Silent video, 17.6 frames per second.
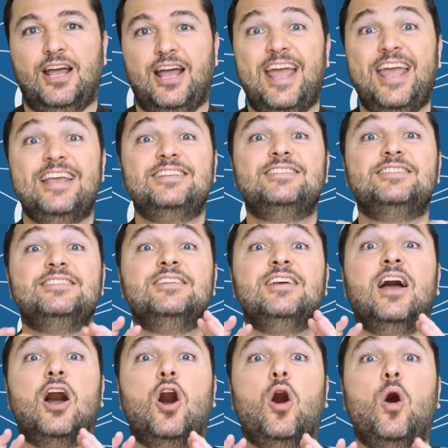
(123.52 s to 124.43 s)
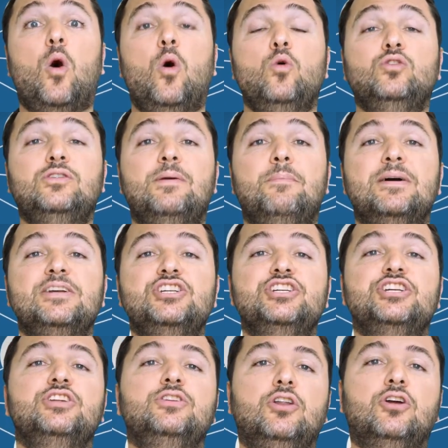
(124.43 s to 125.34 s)
is all the
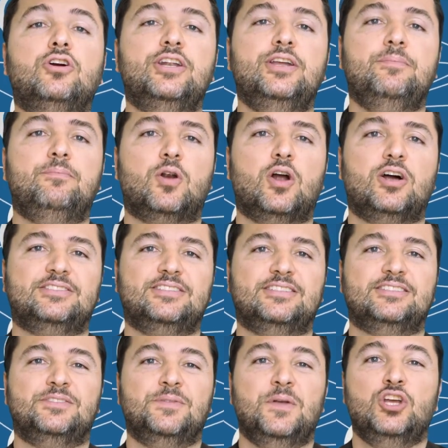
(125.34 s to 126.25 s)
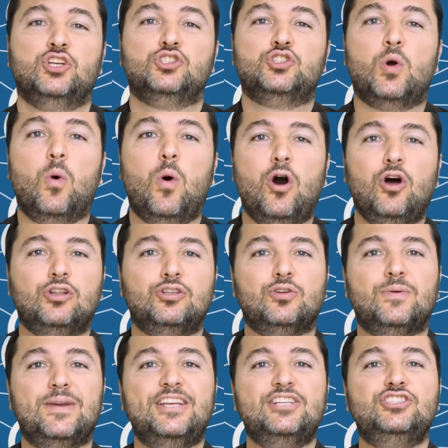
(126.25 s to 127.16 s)
machine learning process. So
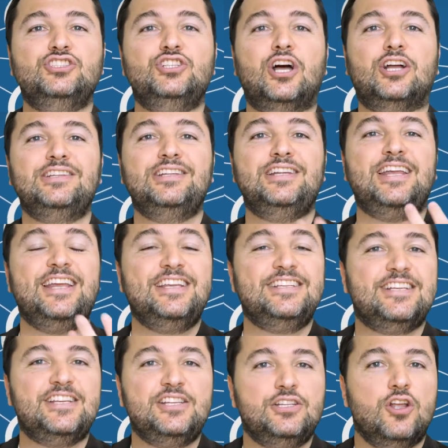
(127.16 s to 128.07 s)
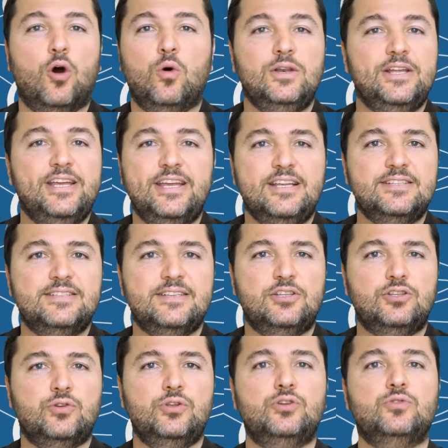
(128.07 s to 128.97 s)
Otto is not only easy
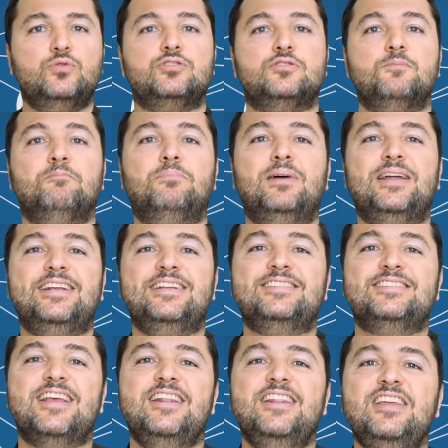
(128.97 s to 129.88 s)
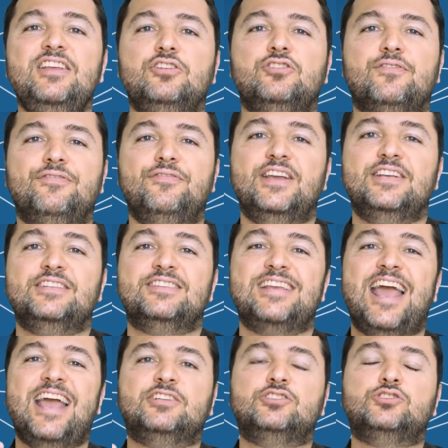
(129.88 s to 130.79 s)
to use, but it's an interface
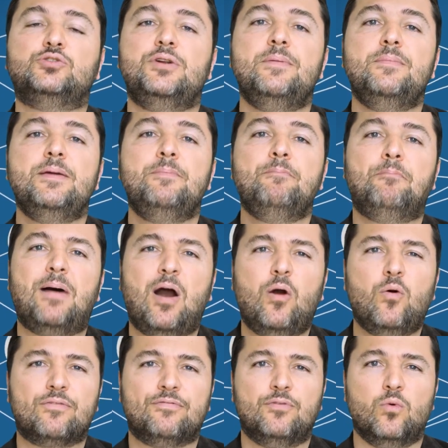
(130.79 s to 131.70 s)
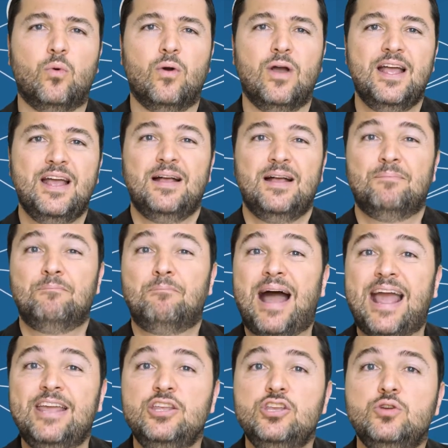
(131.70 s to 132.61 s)
extremely powerful
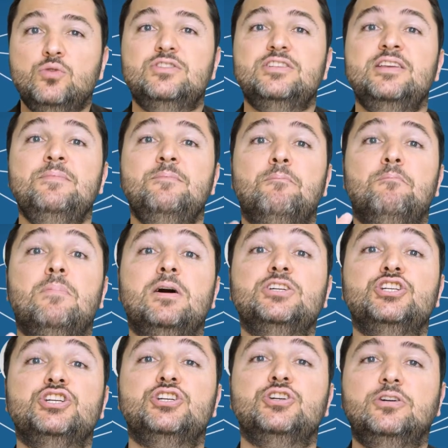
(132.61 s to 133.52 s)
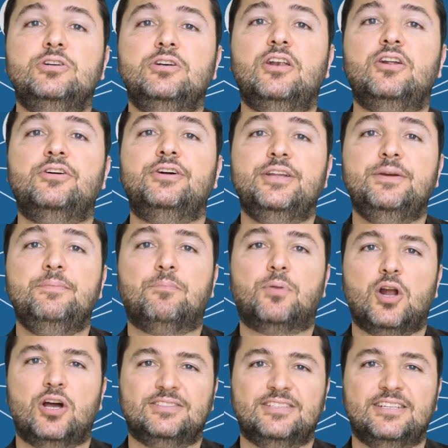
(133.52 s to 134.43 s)
by using machine learning
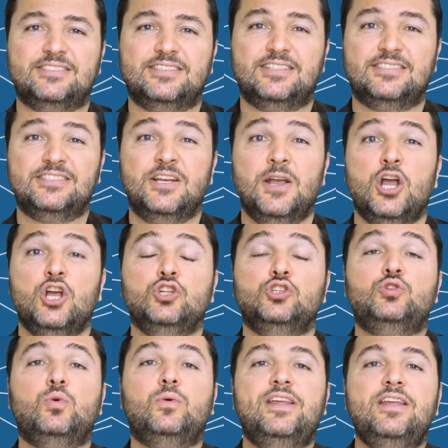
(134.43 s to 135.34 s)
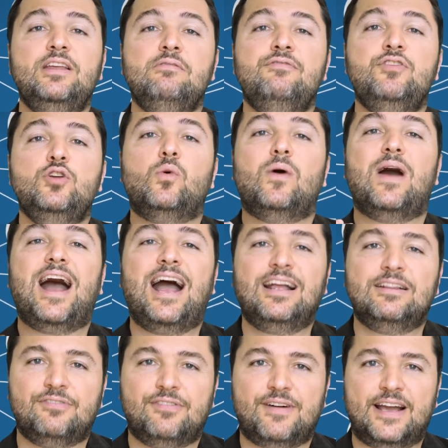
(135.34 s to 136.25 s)
processes to give you
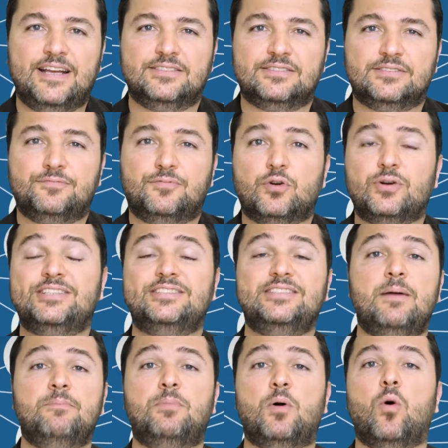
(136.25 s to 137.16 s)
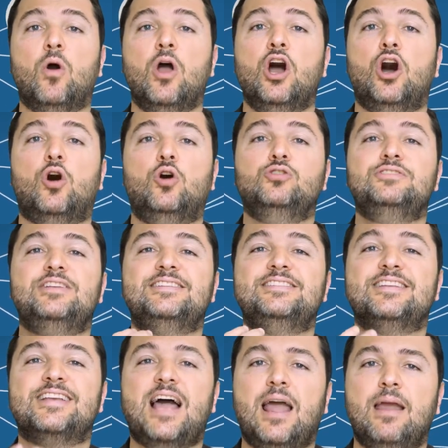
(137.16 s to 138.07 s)
advice. For example, on the
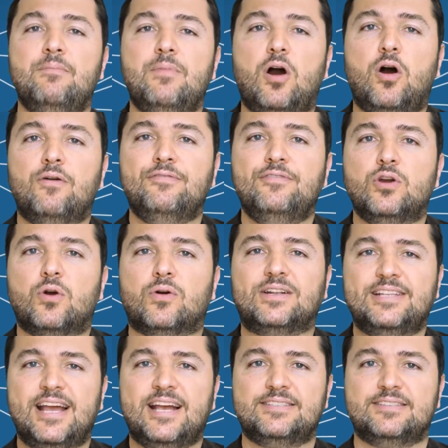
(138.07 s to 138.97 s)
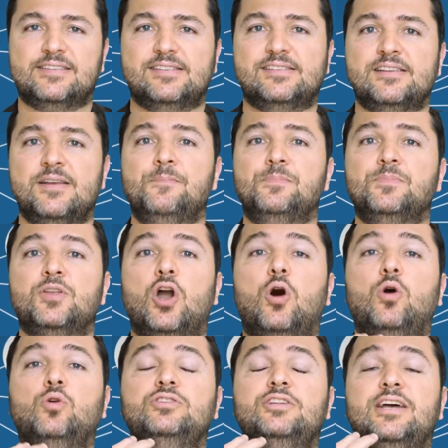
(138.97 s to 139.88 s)
time of your tasks,
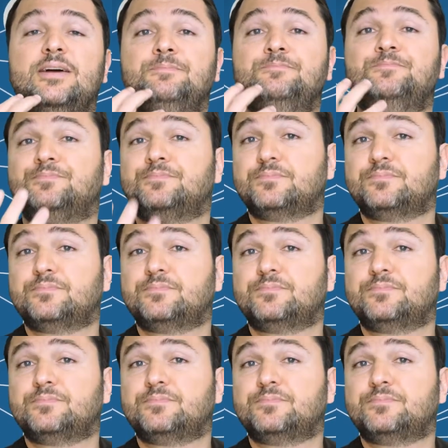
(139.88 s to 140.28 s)
on the